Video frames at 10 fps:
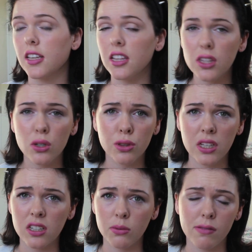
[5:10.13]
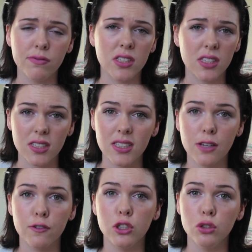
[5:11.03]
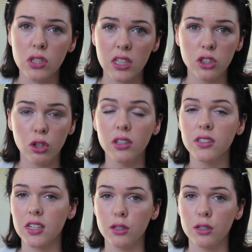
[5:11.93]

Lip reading: get the authentic one for 67 New Zealand dollars.